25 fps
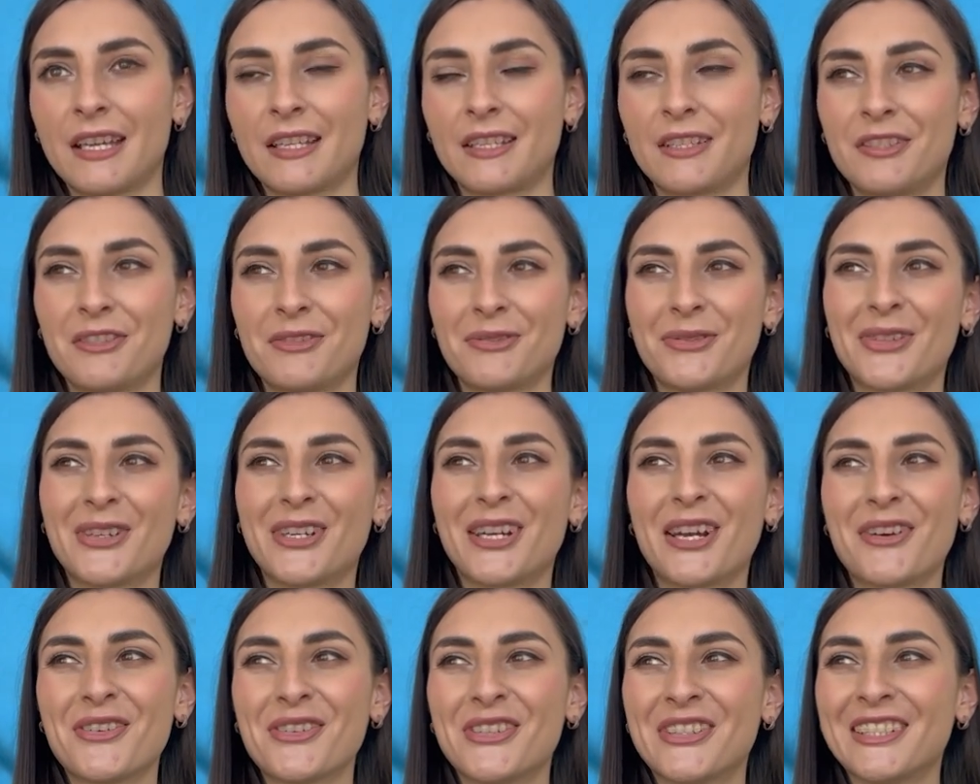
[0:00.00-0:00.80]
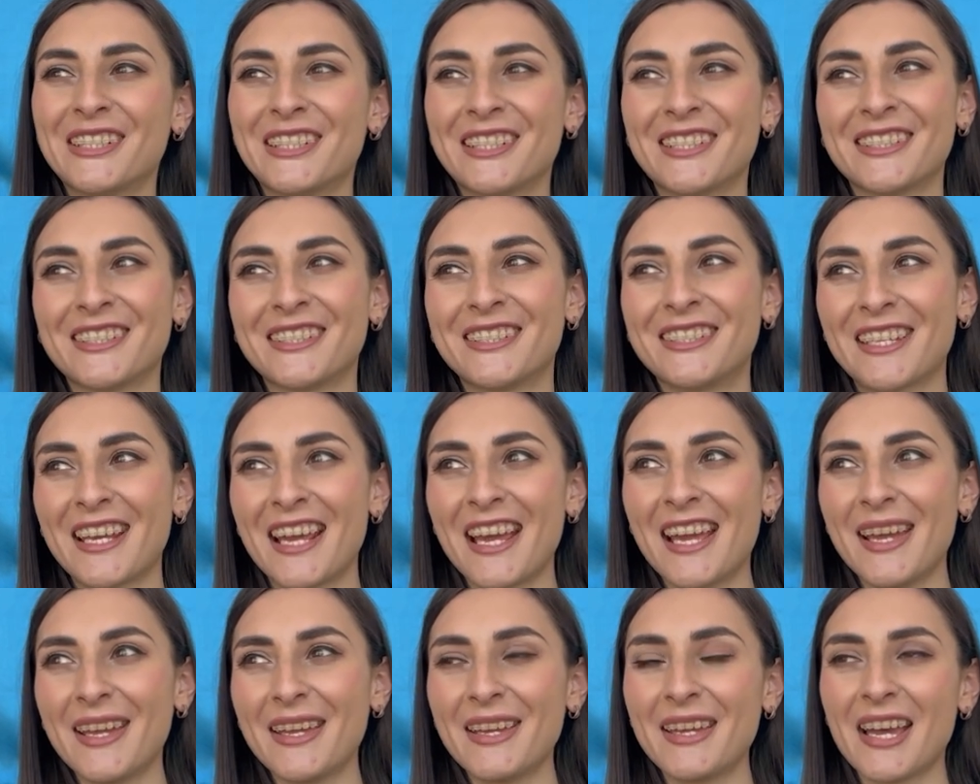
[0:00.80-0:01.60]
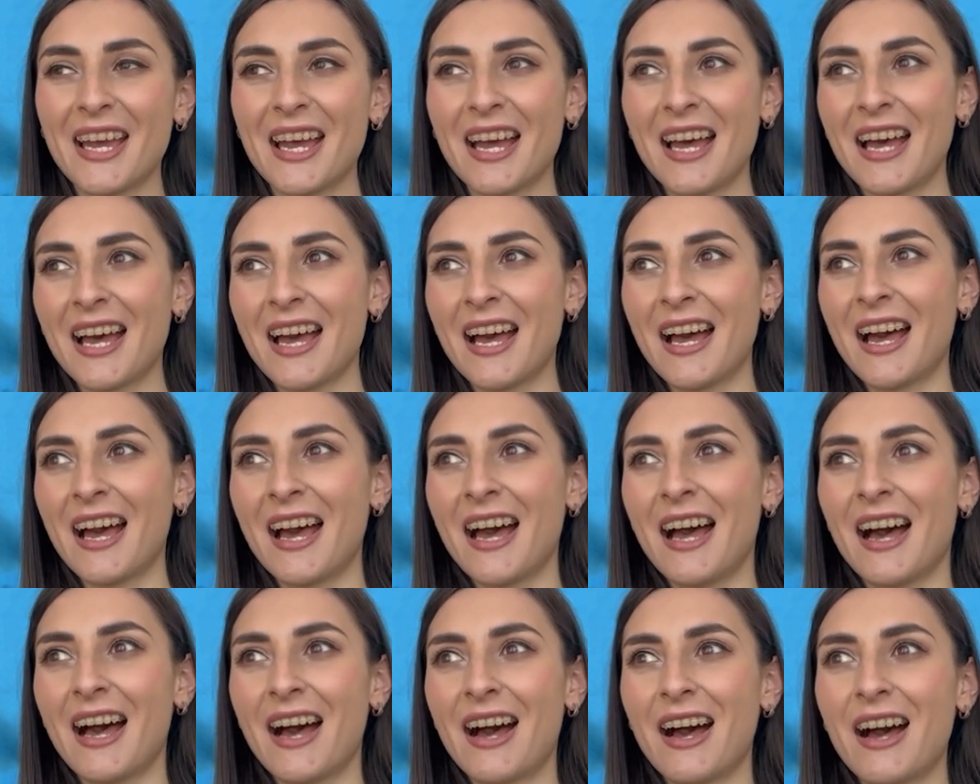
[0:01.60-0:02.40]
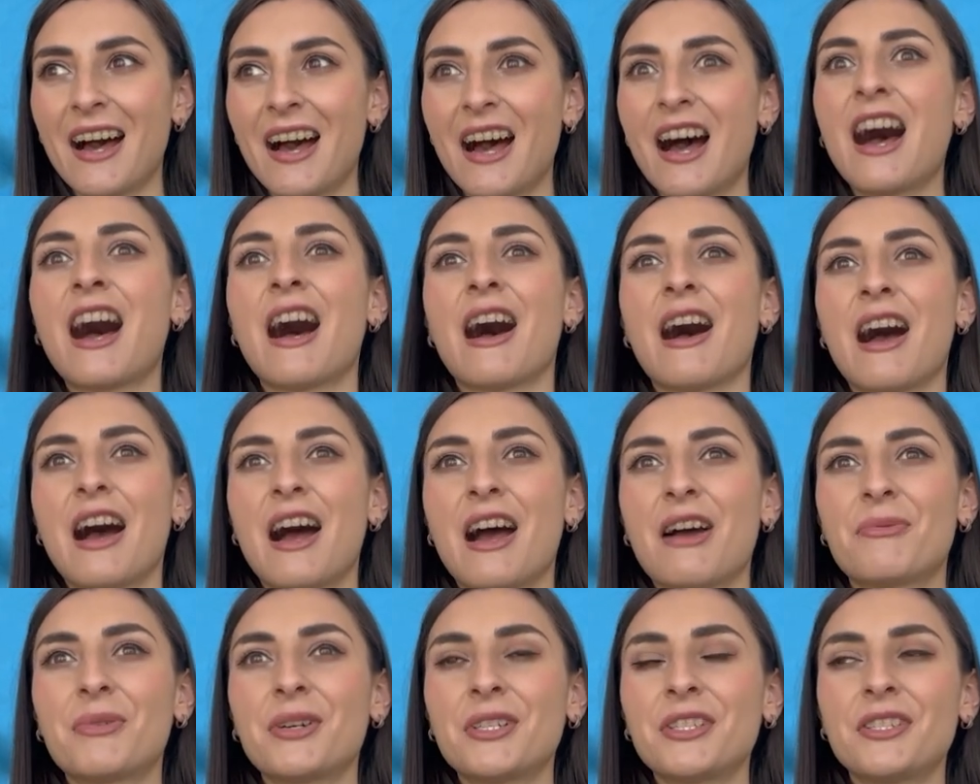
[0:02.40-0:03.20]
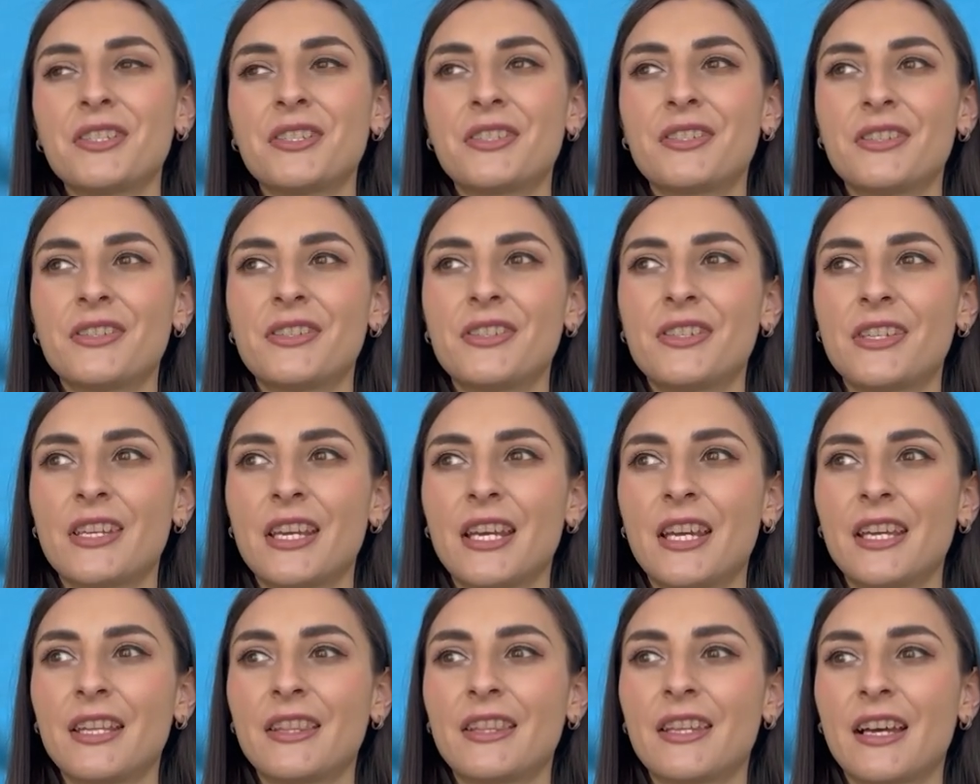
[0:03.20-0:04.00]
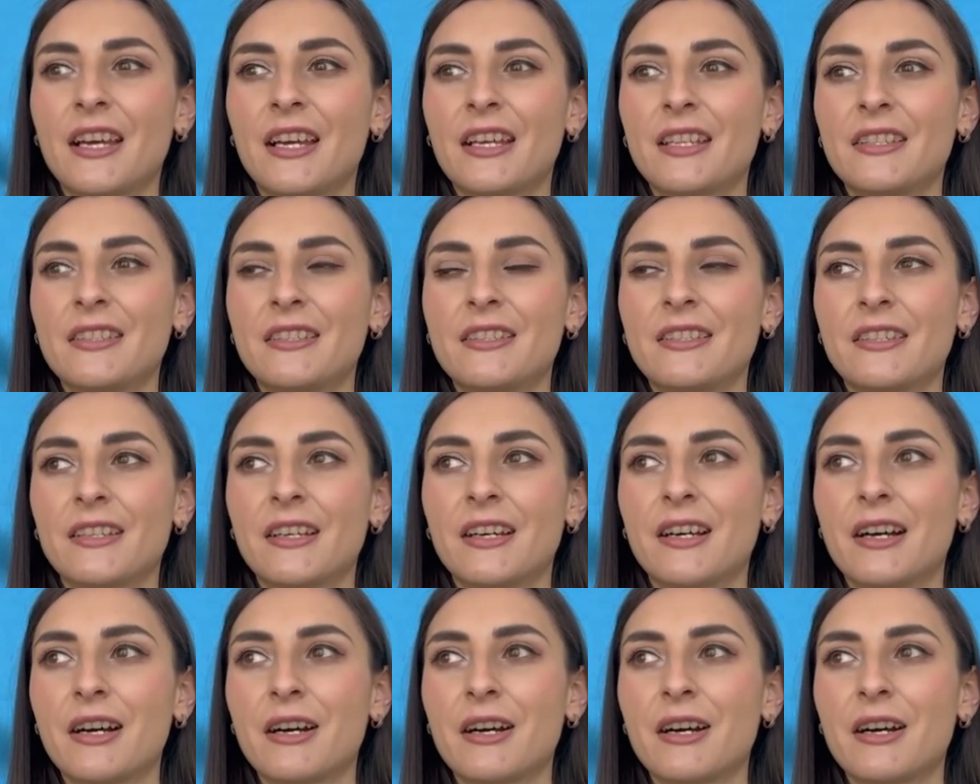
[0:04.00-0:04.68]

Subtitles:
what I wanted to say, I wanted to say that